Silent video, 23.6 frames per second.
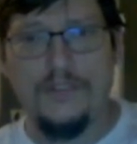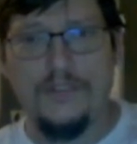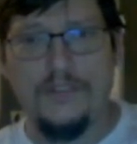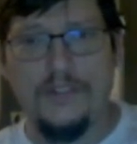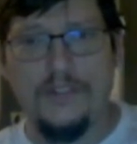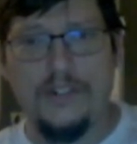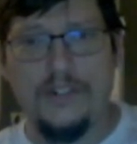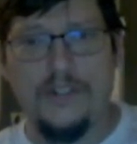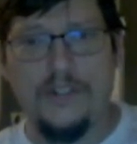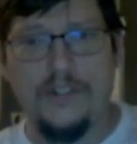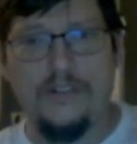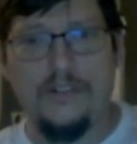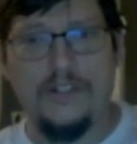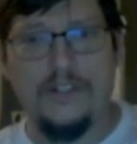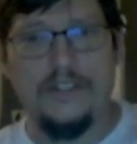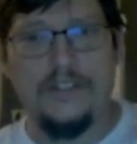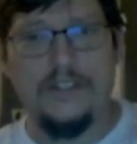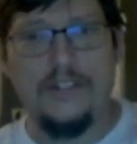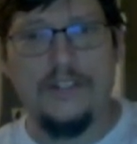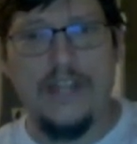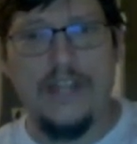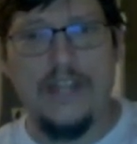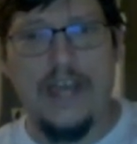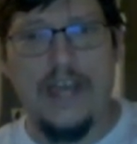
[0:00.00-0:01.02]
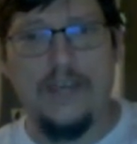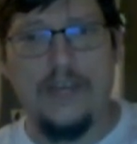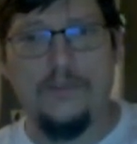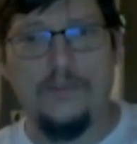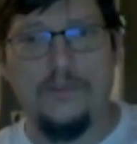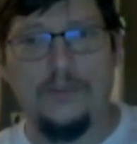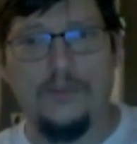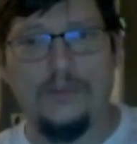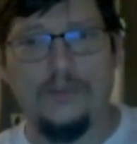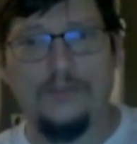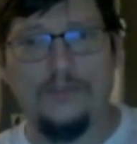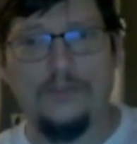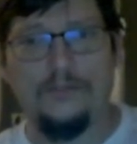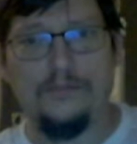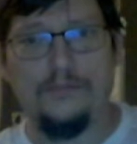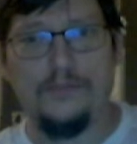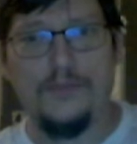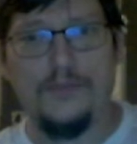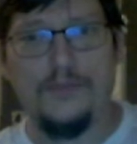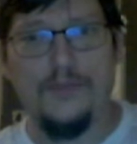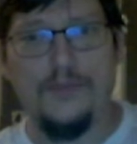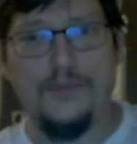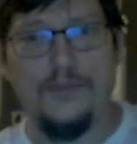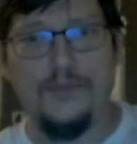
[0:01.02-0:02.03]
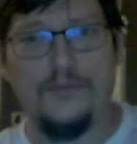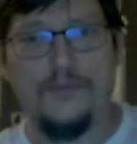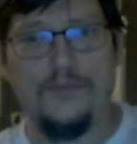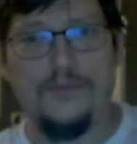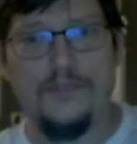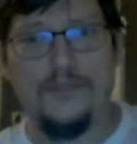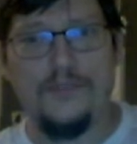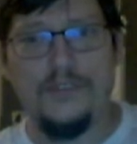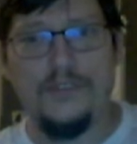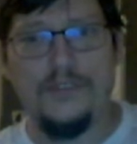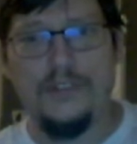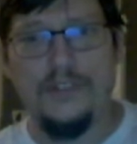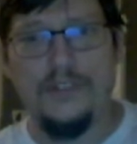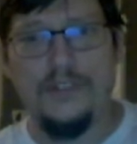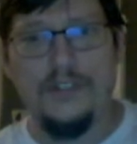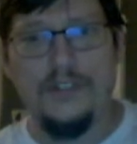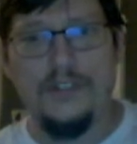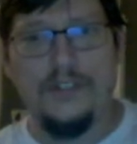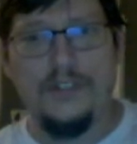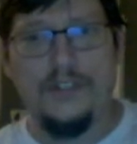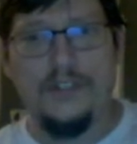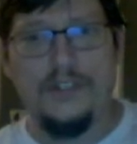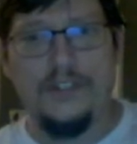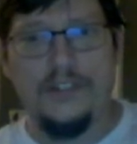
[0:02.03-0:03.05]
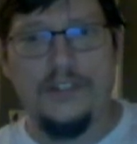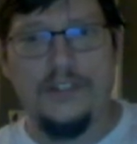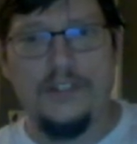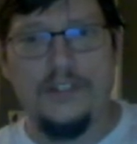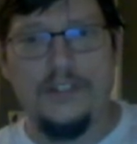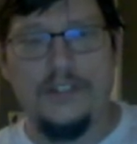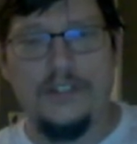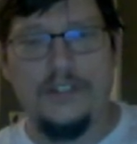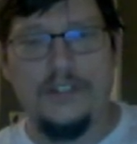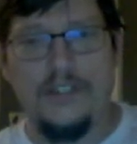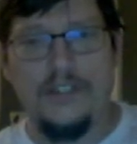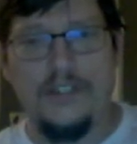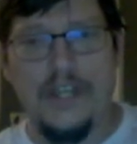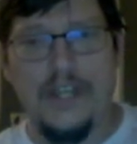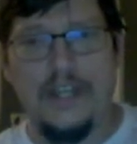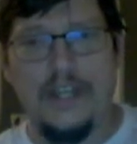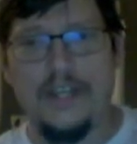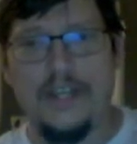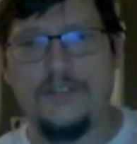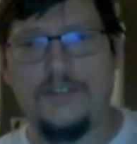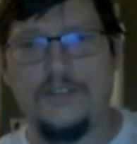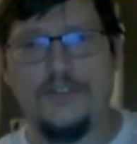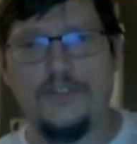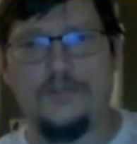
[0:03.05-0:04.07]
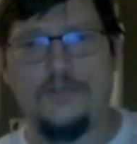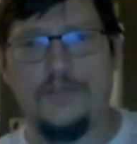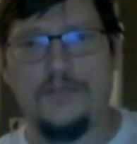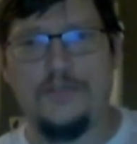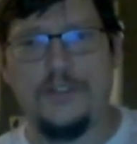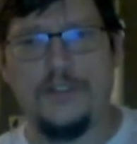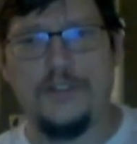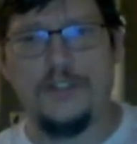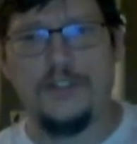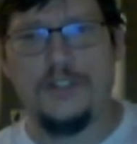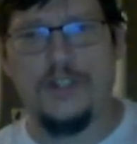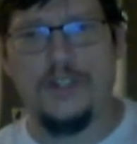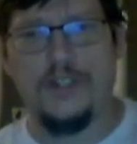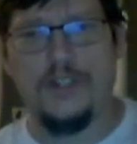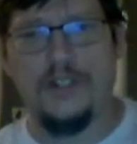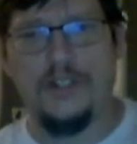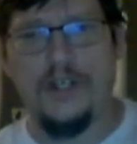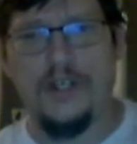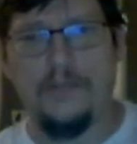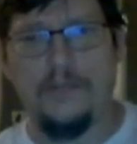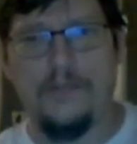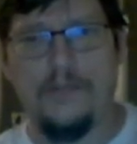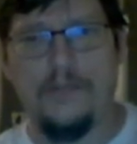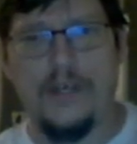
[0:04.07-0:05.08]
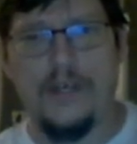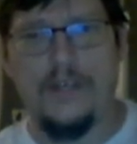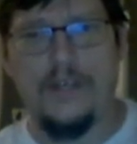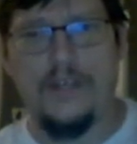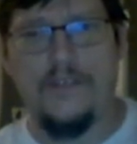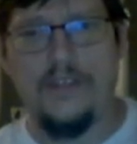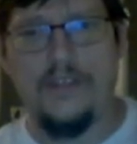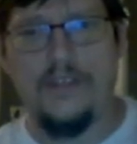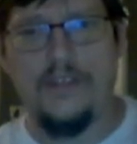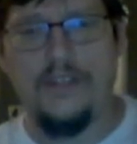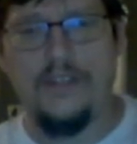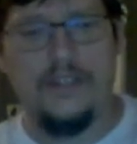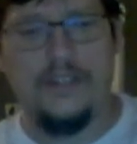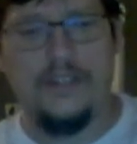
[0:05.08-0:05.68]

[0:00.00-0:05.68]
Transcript: Undeniable proof that has just been shut up by the